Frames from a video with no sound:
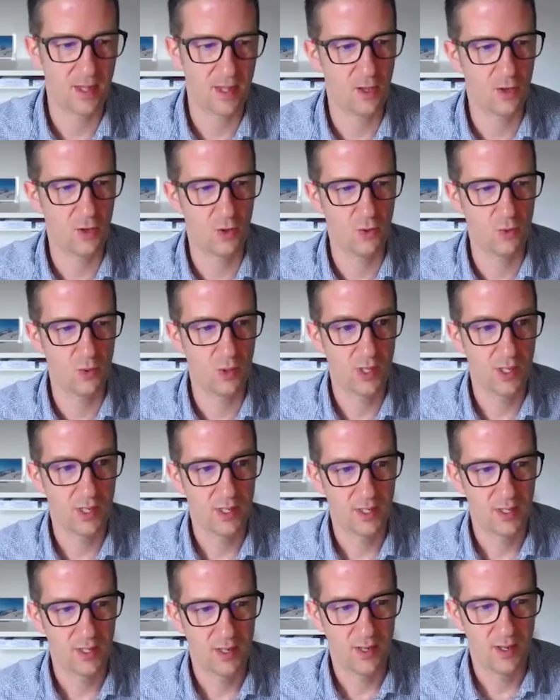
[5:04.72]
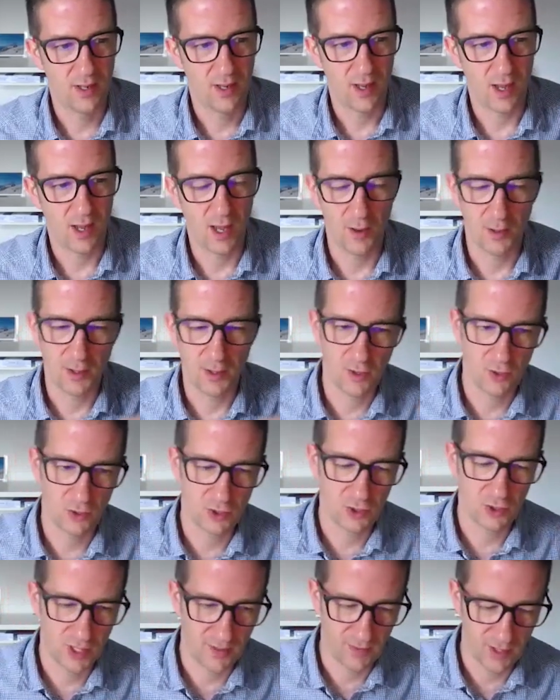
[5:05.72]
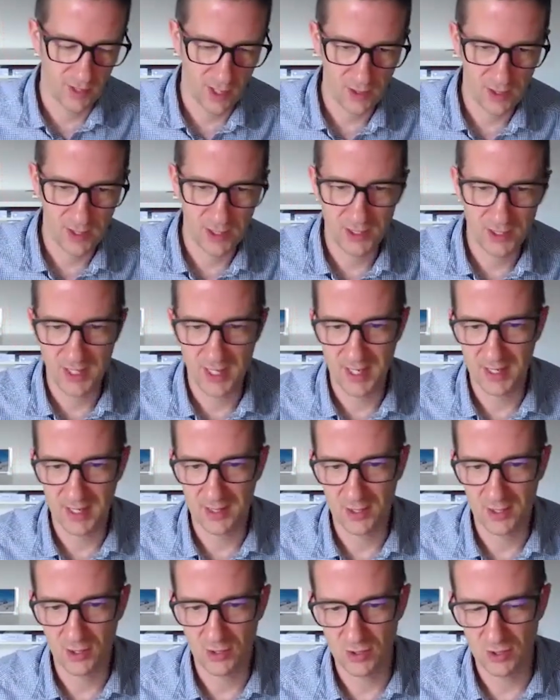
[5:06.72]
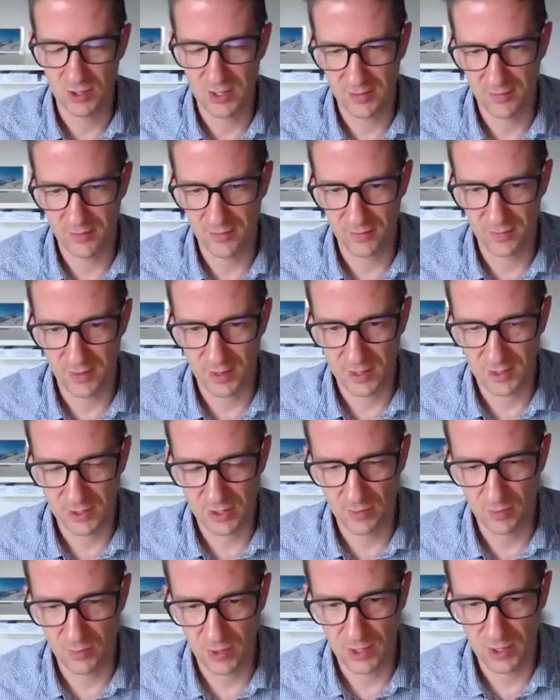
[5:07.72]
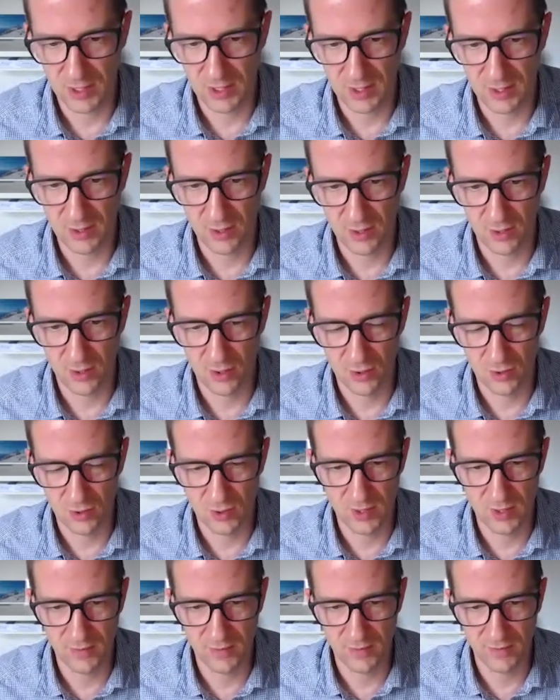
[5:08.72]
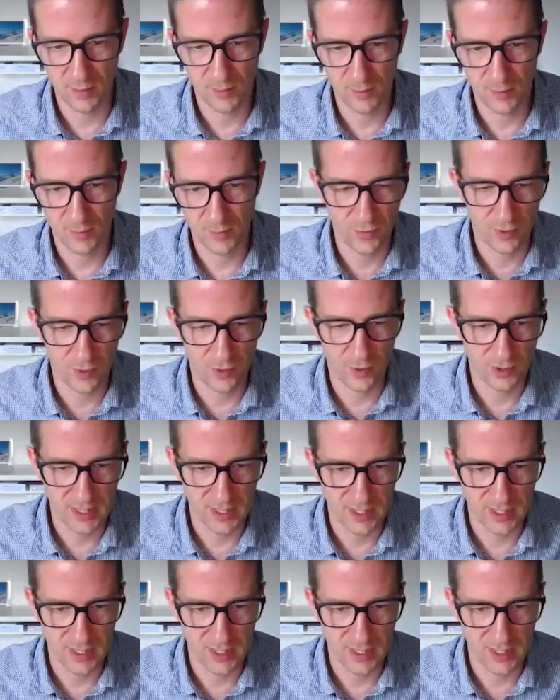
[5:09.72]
who you should have an architect. You should have somebody who developed the front